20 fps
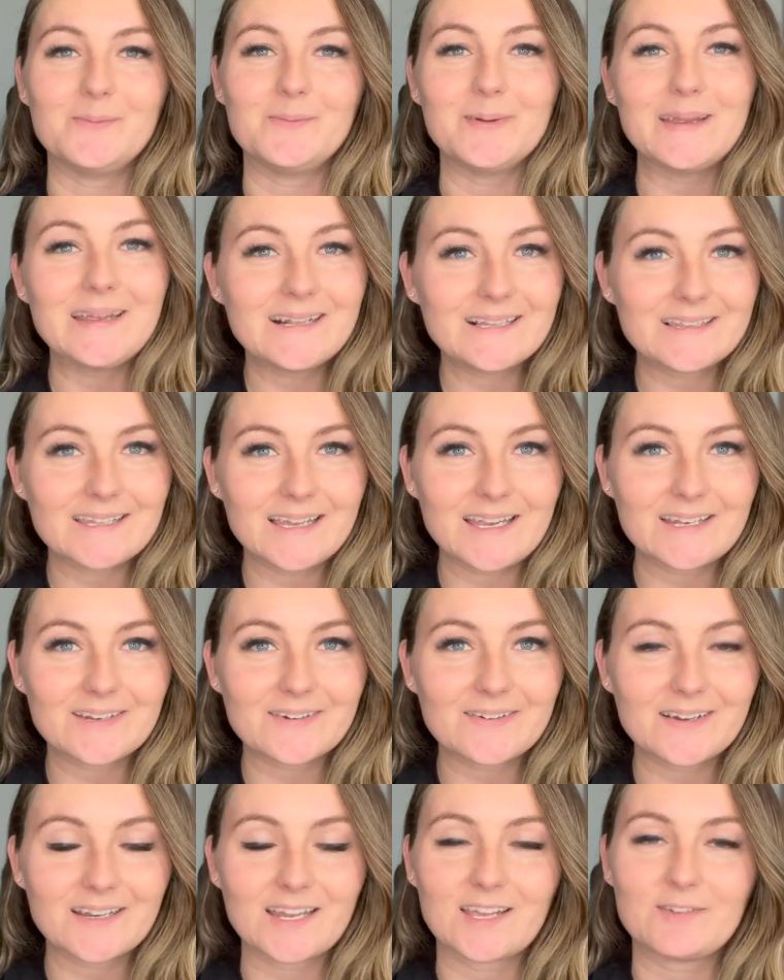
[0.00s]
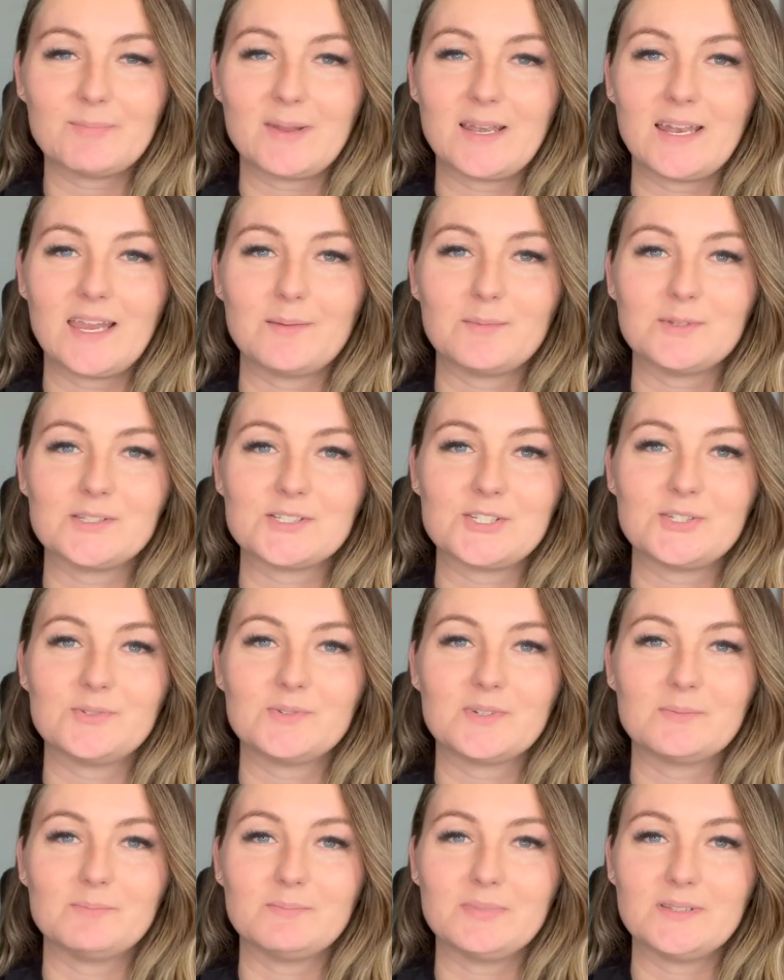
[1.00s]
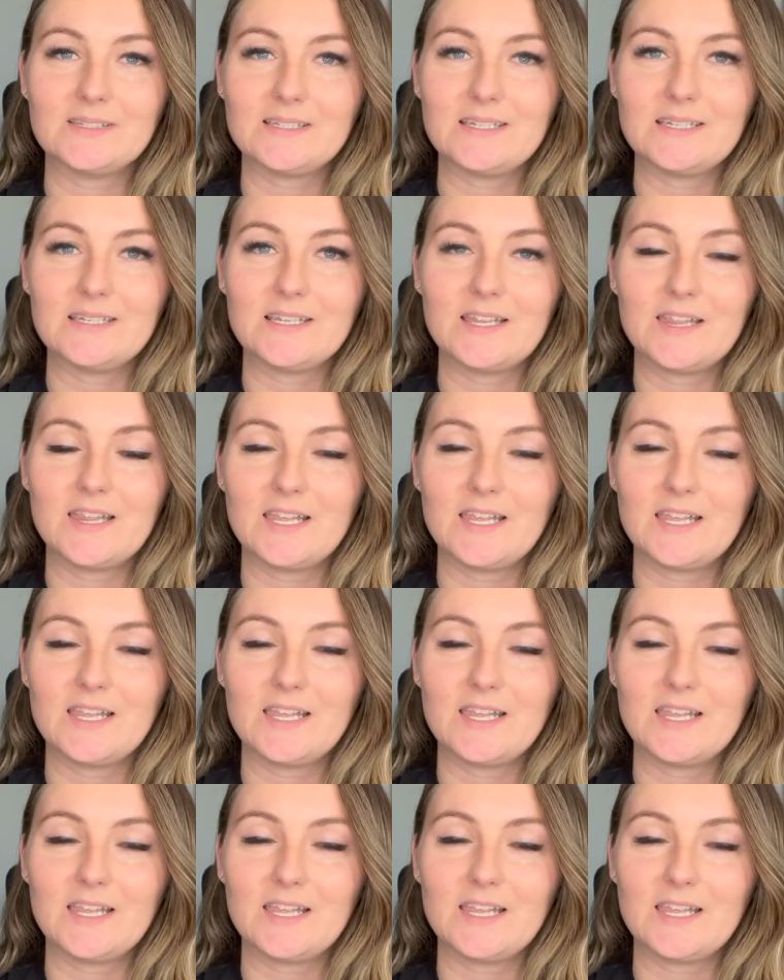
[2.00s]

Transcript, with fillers: week later and I've been able to complete